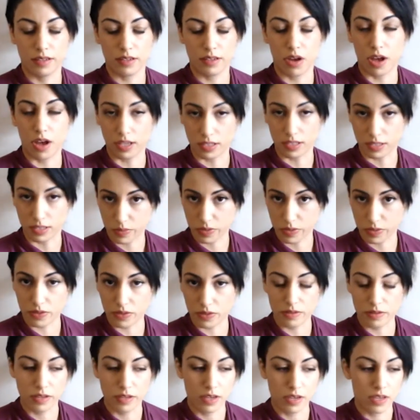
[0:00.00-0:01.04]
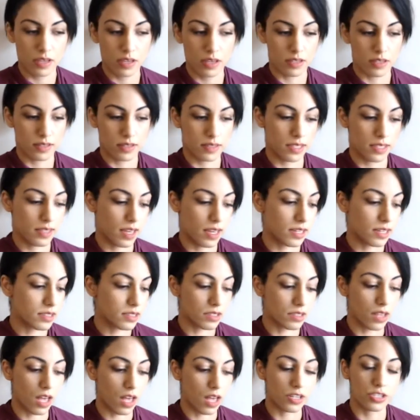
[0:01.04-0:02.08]
hospital. You see that it's a
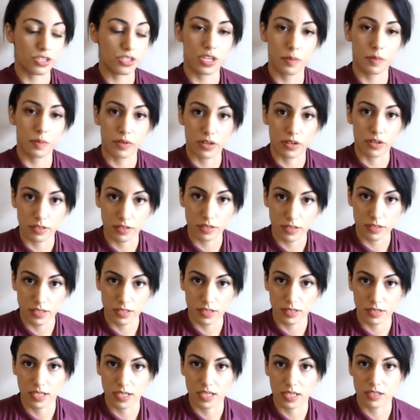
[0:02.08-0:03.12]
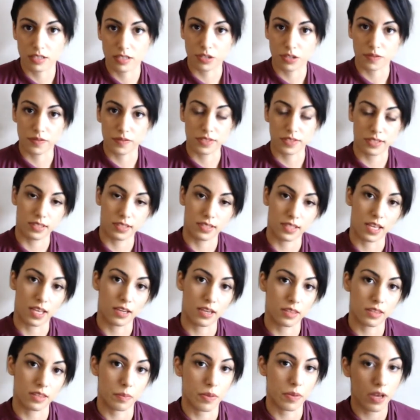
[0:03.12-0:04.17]
lot cheaper to get services at
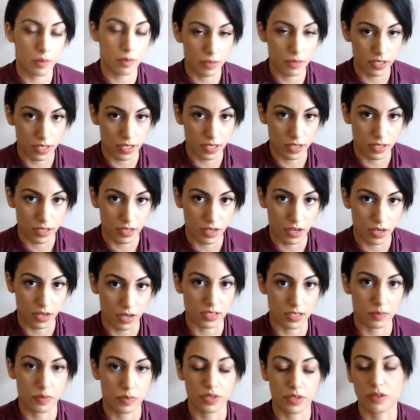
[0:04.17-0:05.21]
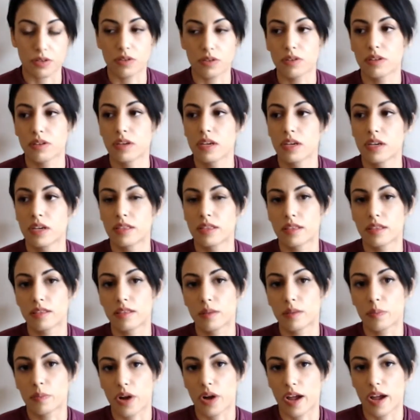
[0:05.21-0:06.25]
the public hospital than
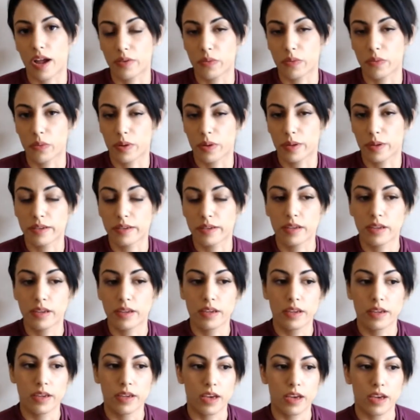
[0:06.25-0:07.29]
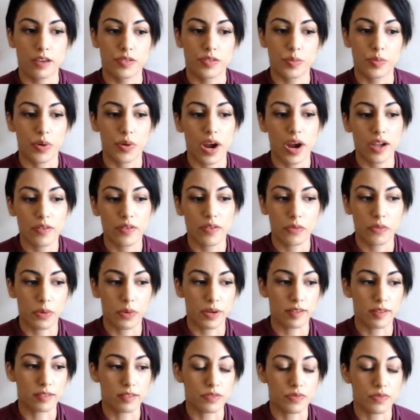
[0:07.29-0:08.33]
the private one. The private
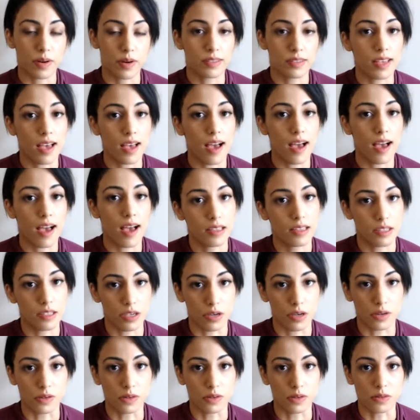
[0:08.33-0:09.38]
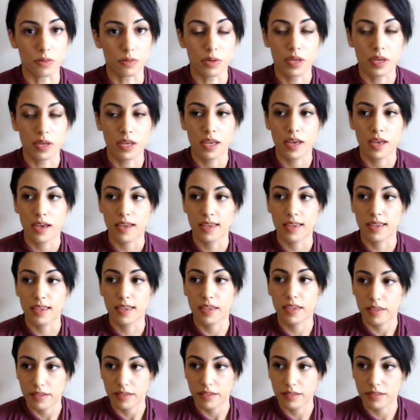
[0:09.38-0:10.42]
one, as far as I know,
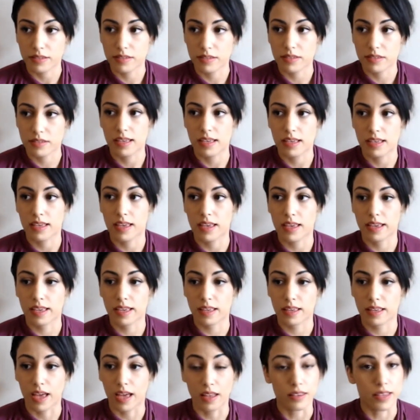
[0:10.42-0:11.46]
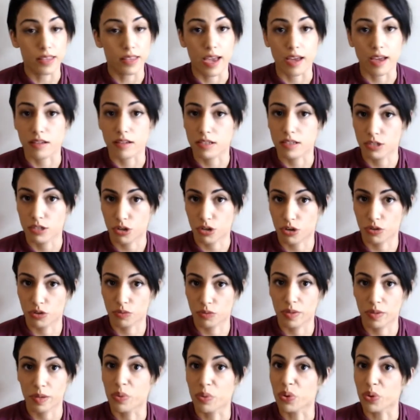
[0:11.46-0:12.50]
is allowed to
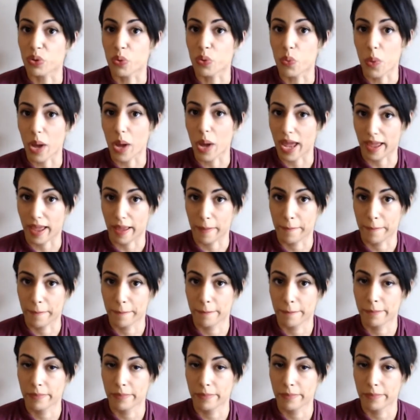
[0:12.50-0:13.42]
turn people away